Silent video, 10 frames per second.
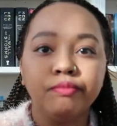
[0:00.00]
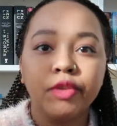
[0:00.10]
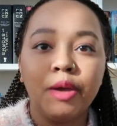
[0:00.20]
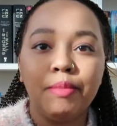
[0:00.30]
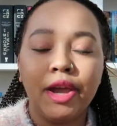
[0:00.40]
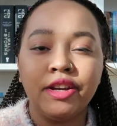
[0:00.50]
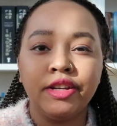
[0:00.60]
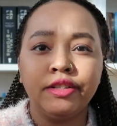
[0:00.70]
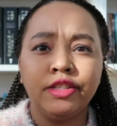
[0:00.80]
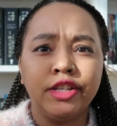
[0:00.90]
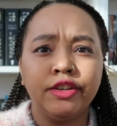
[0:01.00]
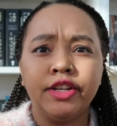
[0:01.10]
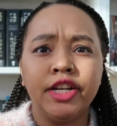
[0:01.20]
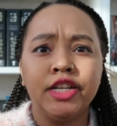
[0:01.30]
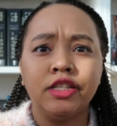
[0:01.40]
companion
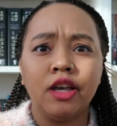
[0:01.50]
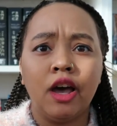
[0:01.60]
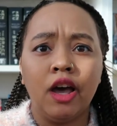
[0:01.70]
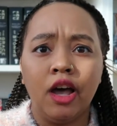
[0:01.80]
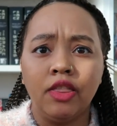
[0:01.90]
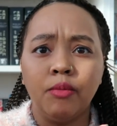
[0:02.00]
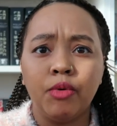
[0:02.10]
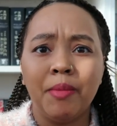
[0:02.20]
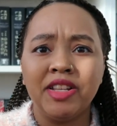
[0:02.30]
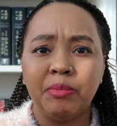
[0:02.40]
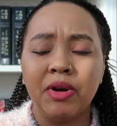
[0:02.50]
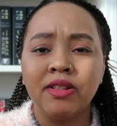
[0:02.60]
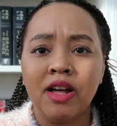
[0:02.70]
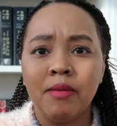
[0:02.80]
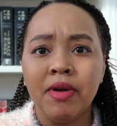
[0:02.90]
series, the Bromance Book
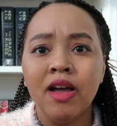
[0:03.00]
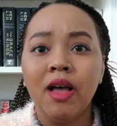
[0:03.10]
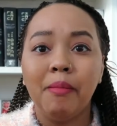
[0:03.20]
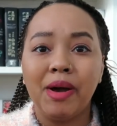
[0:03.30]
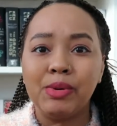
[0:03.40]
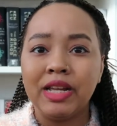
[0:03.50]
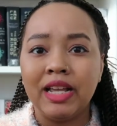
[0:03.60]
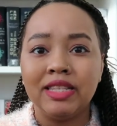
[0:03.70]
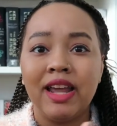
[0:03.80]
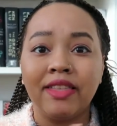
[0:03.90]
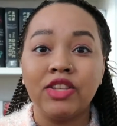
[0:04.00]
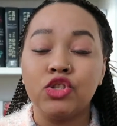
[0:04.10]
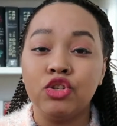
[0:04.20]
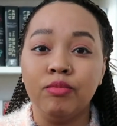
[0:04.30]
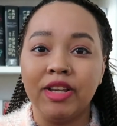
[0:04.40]
Club, but I went ahead and snagged this
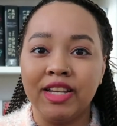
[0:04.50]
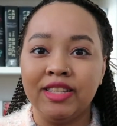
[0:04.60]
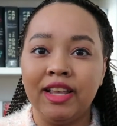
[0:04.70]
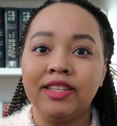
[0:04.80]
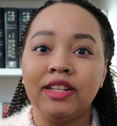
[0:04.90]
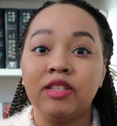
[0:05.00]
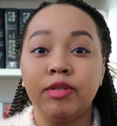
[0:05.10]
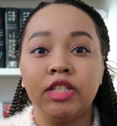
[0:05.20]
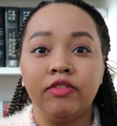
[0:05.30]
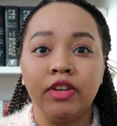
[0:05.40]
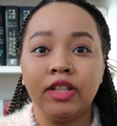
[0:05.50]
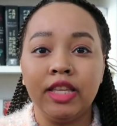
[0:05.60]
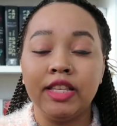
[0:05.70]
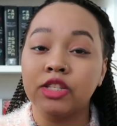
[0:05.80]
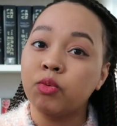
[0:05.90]
too because they said specifically
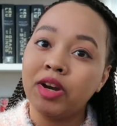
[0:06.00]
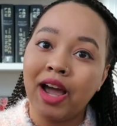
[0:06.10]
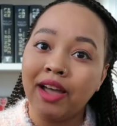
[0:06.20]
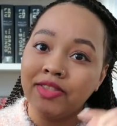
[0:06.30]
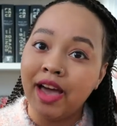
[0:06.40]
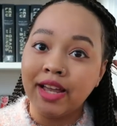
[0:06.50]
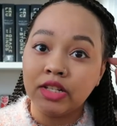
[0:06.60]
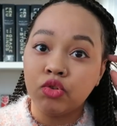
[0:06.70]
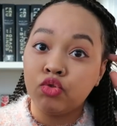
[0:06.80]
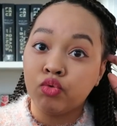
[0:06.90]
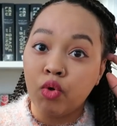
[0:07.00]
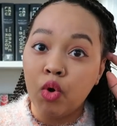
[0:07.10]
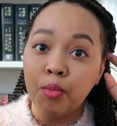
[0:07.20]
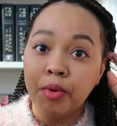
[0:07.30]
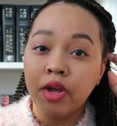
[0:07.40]
this one had that
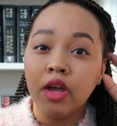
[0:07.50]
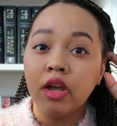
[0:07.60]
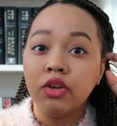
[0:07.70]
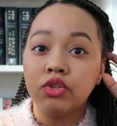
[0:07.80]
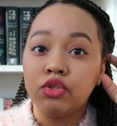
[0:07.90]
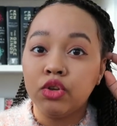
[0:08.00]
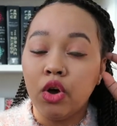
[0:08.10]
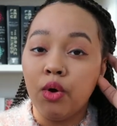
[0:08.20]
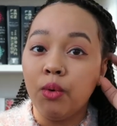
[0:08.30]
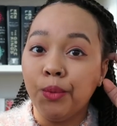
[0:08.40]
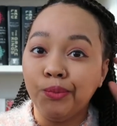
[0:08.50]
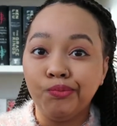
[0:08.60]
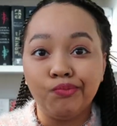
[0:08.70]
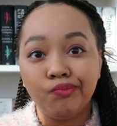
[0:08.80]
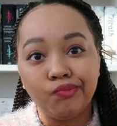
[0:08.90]
trope. So
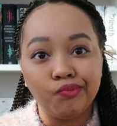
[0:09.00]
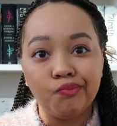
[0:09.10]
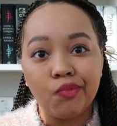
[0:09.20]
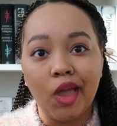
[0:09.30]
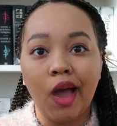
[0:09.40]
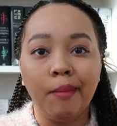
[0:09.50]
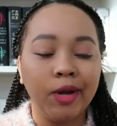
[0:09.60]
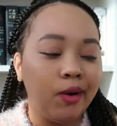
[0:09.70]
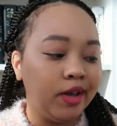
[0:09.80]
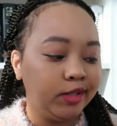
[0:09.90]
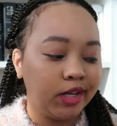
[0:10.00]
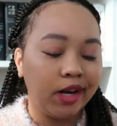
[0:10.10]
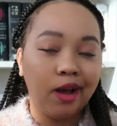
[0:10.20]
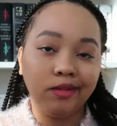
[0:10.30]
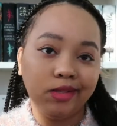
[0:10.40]
I'm gonna go ahead and check
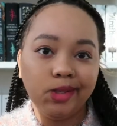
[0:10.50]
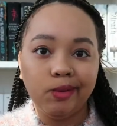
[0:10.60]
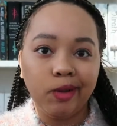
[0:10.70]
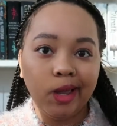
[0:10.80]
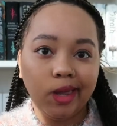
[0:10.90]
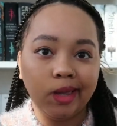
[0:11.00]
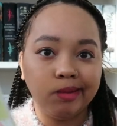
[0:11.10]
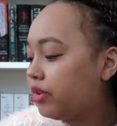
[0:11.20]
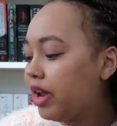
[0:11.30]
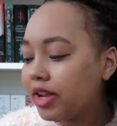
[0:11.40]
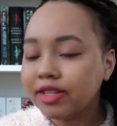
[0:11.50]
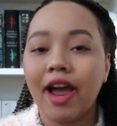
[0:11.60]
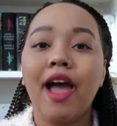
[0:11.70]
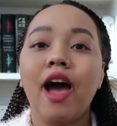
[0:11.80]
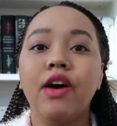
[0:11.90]
it out and see if I like it. next
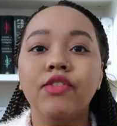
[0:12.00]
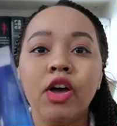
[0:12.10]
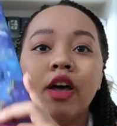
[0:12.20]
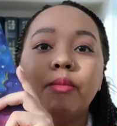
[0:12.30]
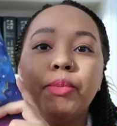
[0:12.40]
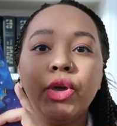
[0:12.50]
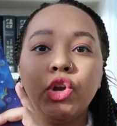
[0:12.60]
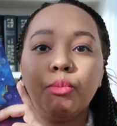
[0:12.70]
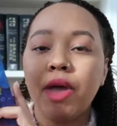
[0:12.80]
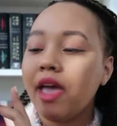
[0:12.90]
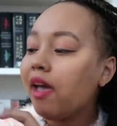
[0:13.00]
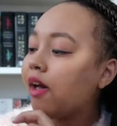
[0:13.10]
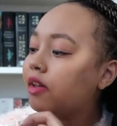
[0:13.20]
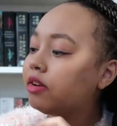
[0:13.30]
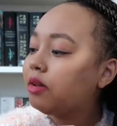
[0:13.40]
I have Peter
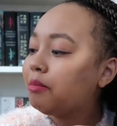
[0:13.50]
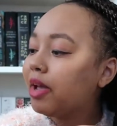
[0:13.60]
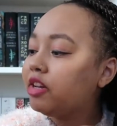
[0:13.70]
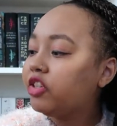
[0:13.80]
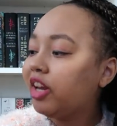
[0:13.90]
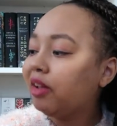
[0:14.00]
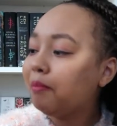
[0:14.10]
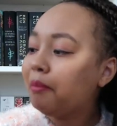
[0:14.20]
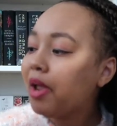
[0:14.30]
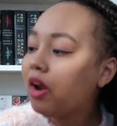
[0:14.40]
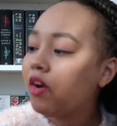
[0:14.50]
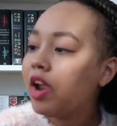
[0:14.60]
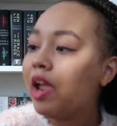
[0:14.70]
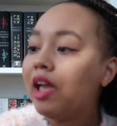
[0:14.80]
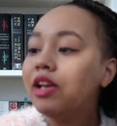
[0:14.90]
Pan by J.M.
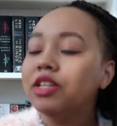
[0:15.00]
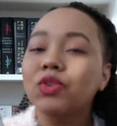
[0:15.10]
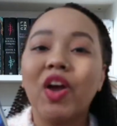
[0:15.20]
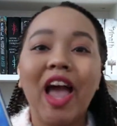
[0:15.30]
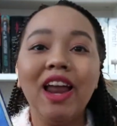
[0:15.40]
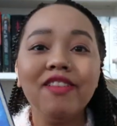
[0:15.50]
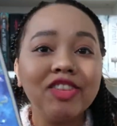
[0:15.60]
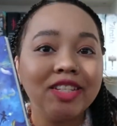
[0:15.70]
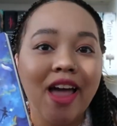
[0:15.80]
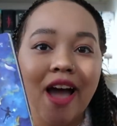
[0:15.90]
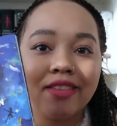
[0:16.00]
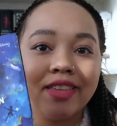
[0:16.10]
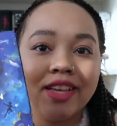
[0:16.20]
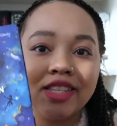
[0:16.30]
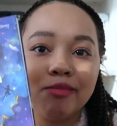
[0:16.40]
Barrie. So I kind of snagged
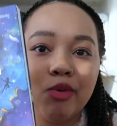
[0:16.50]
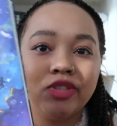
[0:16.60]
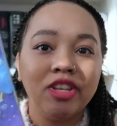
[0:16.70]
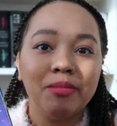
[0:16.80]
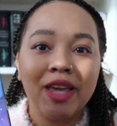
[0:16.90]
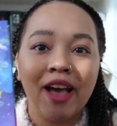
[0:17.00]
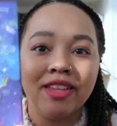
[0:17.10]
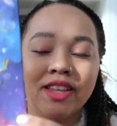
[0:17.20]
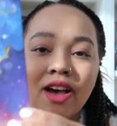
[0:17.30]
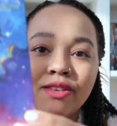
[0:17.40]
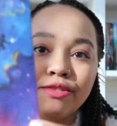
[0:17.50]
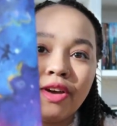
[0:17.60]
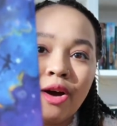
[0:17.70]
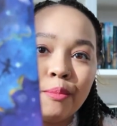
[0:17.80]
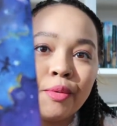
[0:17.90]
this mostly because of
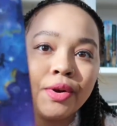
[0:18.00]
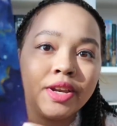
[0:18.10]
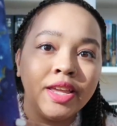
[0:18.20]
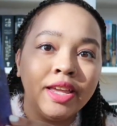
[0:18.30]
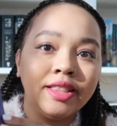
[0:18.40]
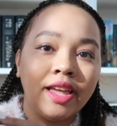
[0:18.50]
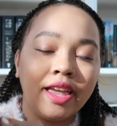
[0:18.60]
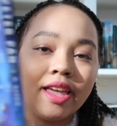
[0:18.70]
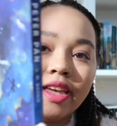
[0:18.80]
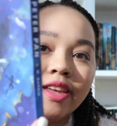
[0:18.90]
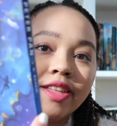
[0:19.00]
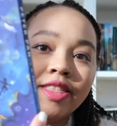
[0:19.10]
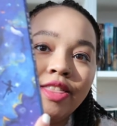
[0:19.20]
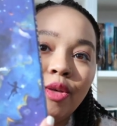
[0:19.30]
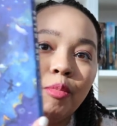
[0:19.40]
how pretty like
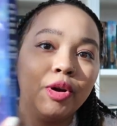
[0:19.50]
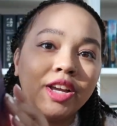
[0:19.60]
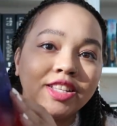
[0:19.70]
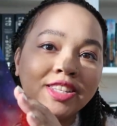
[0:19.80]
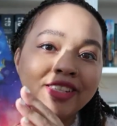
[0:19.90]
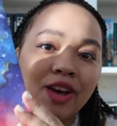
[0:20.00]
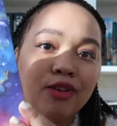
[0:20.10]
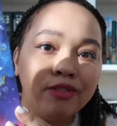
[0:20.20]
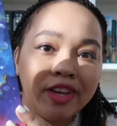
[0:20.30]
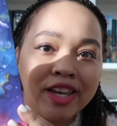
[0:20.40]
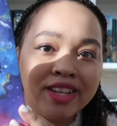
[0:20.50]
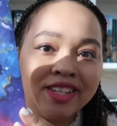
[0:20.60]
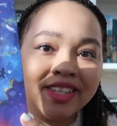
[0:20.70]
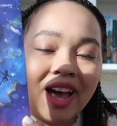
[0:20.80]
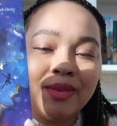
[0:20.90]
the book itself
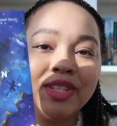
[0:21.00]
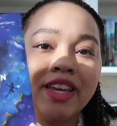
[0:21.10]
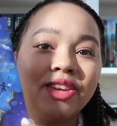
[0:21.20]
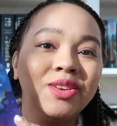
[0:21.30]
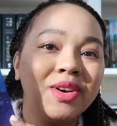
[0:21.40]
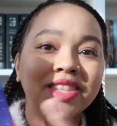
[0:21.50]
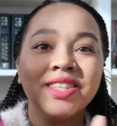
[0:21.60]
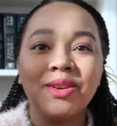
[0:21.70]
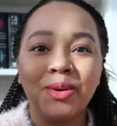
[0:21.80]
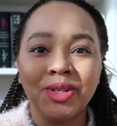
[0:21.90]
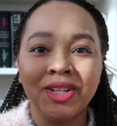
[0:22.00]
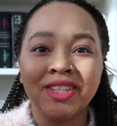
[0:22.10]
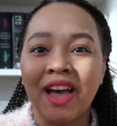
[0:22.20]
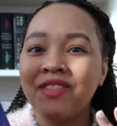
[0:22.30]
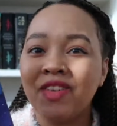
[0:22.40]
is. I was like, you know what, this is
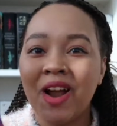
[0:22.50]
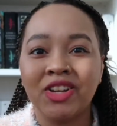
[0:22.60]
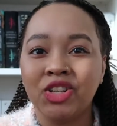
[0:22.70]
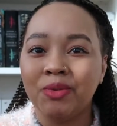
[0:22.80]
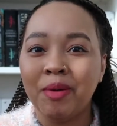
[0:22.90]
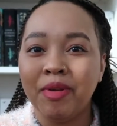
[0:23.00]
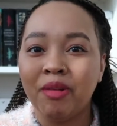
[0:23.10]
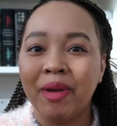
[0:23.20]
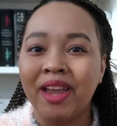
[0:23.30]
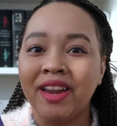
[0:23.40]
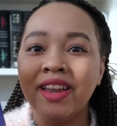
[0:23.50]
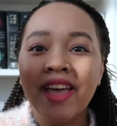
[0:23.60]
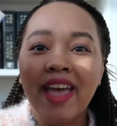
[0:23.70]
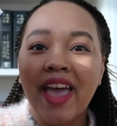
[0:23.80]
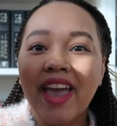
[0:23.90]
gorgeous. I've never actually read Peter Pan
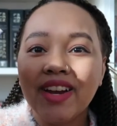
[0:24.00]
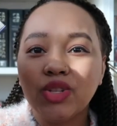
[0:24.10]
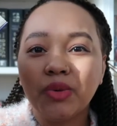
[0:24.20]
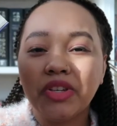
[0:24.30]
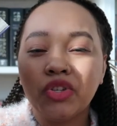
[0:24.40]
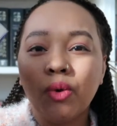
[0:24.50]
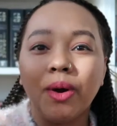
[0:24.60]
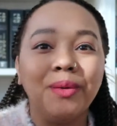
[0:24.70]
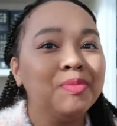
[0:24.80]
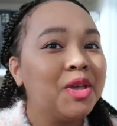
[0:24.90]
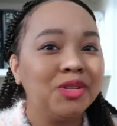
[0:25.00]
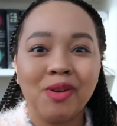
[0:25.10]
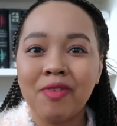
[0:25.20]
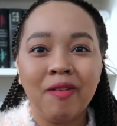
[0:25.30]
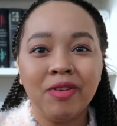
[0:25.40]
and it's really short.
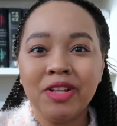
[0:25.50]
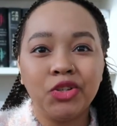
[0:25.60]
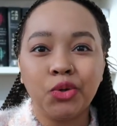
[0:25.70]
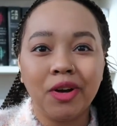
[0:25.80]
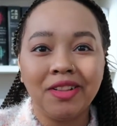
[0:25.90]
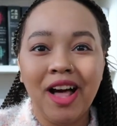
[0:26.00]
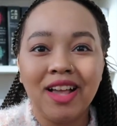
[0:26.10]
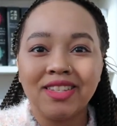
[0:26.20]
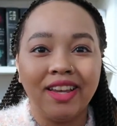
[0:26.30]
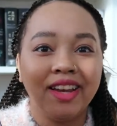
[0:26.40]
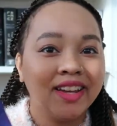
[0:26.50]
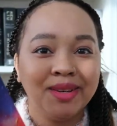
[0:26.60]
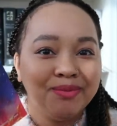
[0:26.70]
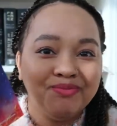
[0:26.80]
So if I ever need a short classic,